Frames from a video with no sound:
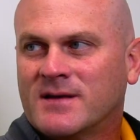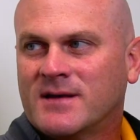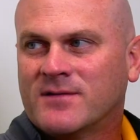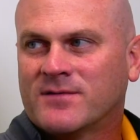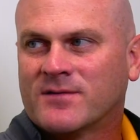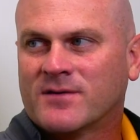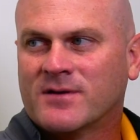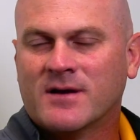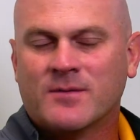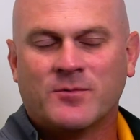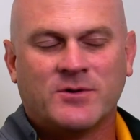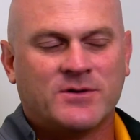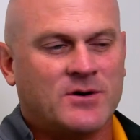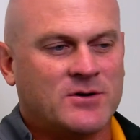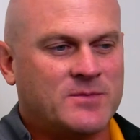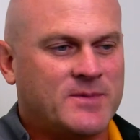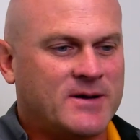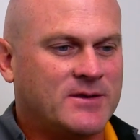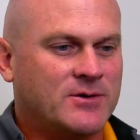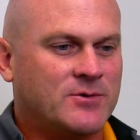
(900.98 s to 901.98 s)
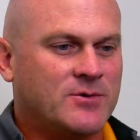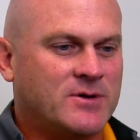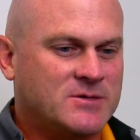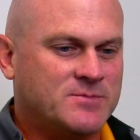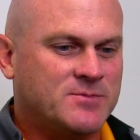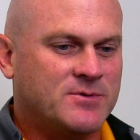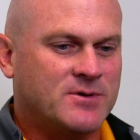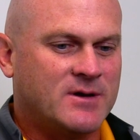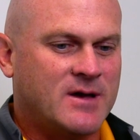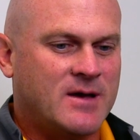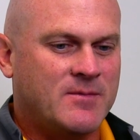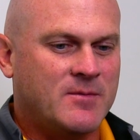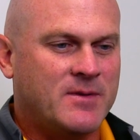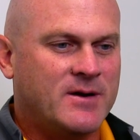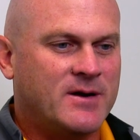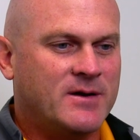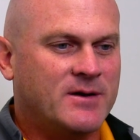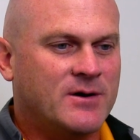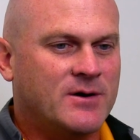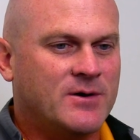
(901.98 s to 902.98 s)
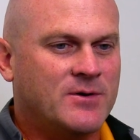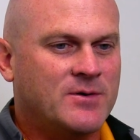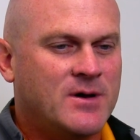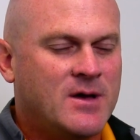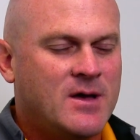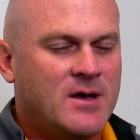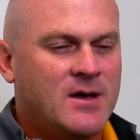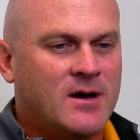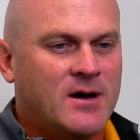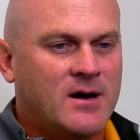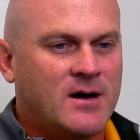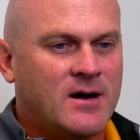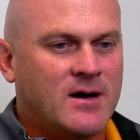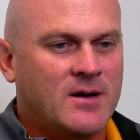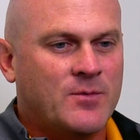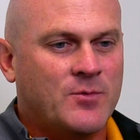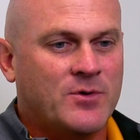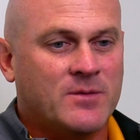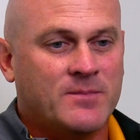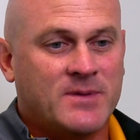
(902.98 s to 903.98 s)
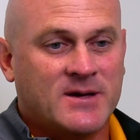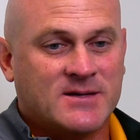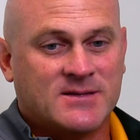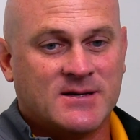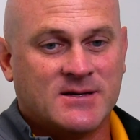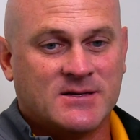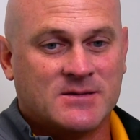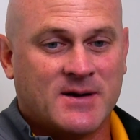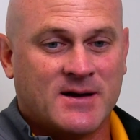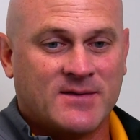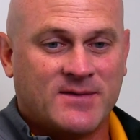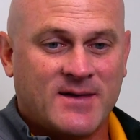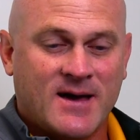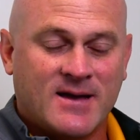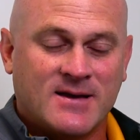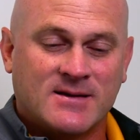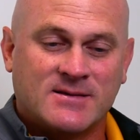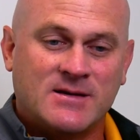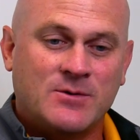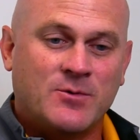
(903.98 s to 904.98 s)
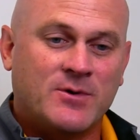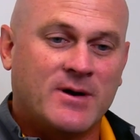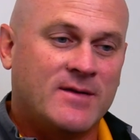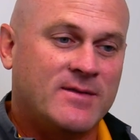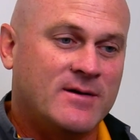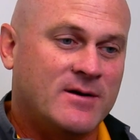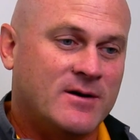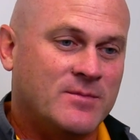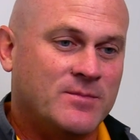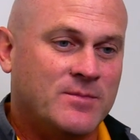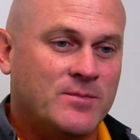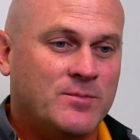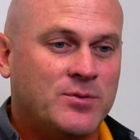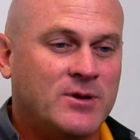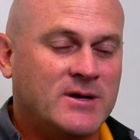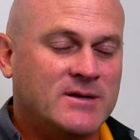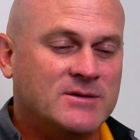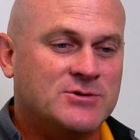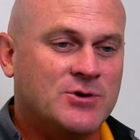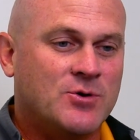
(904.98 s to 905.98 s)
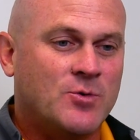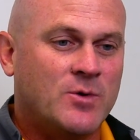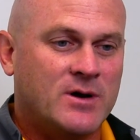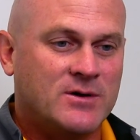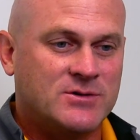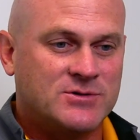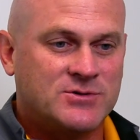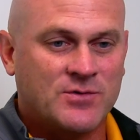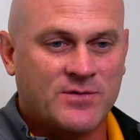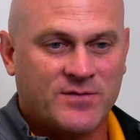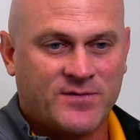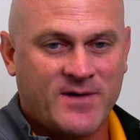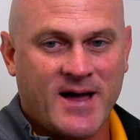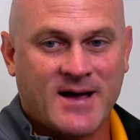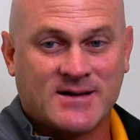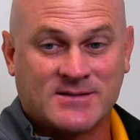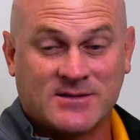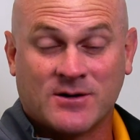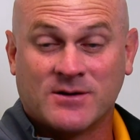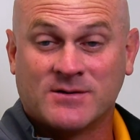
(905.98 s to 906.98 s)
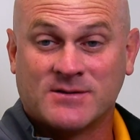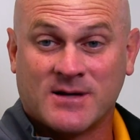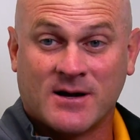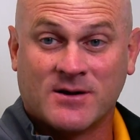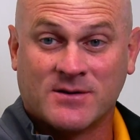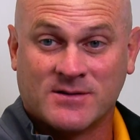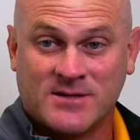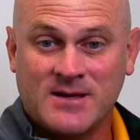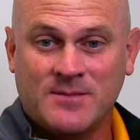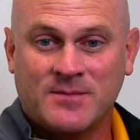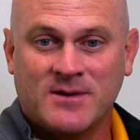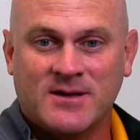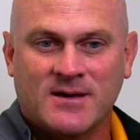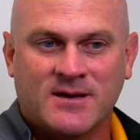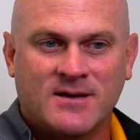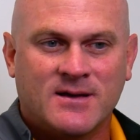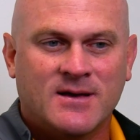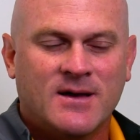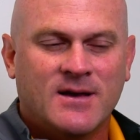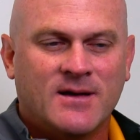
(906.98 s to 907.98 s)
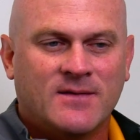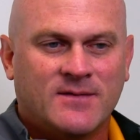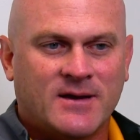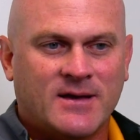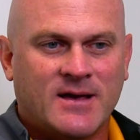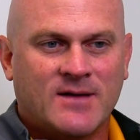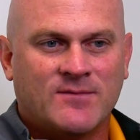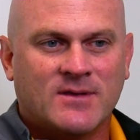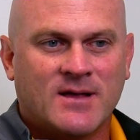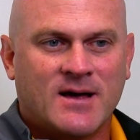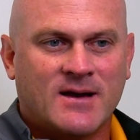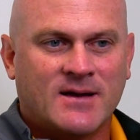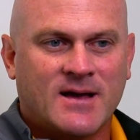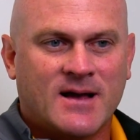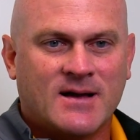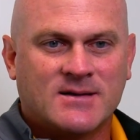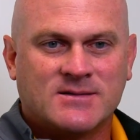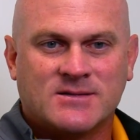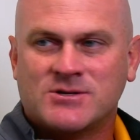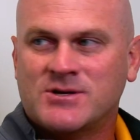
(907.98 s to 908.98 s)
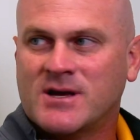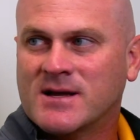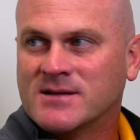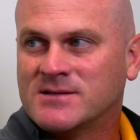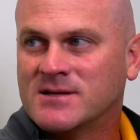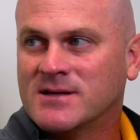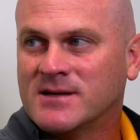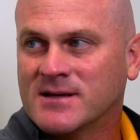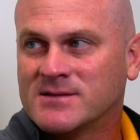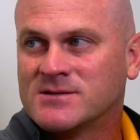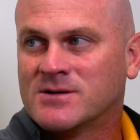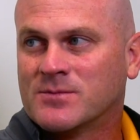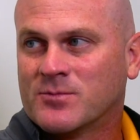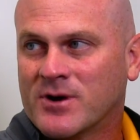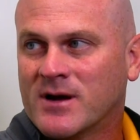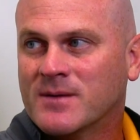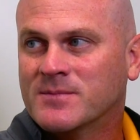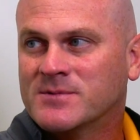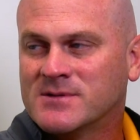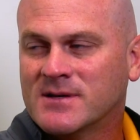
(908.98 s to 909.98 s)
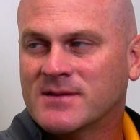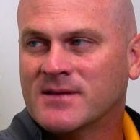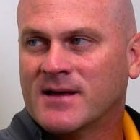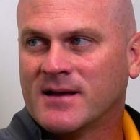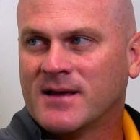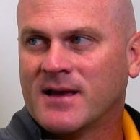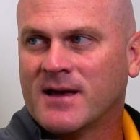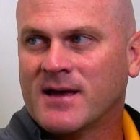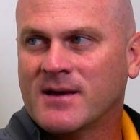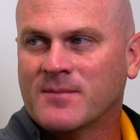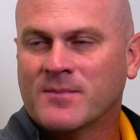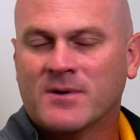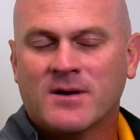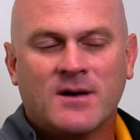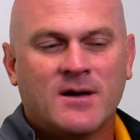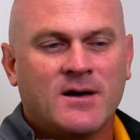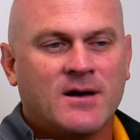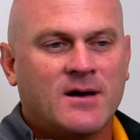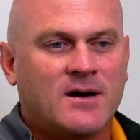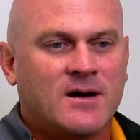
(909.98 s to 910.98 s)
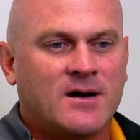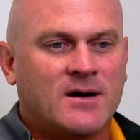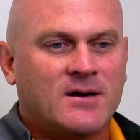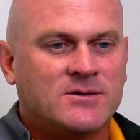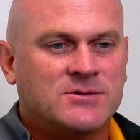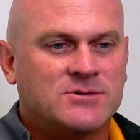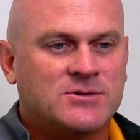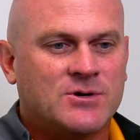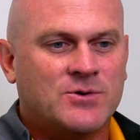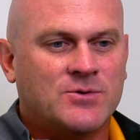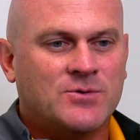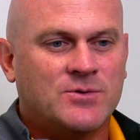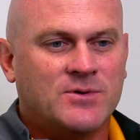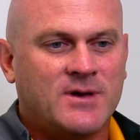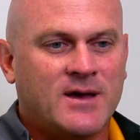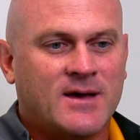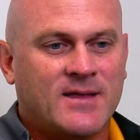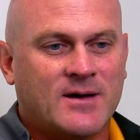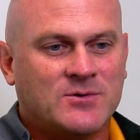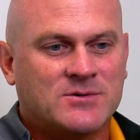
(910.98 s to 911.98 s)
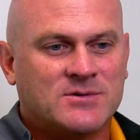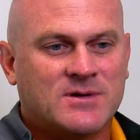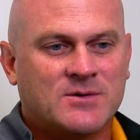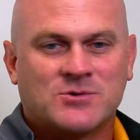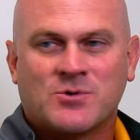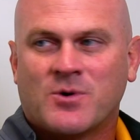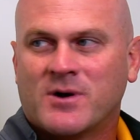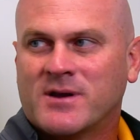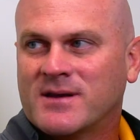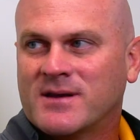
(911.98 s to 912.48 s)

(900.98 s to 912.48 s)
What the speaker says: day for him. We talked about the Greensboro game a minute ago. And one of the best things about that is he went out there and played so well, so fast, our entire team did, that it gave a lot of guys a chance to get some reps in that game. So, that was quite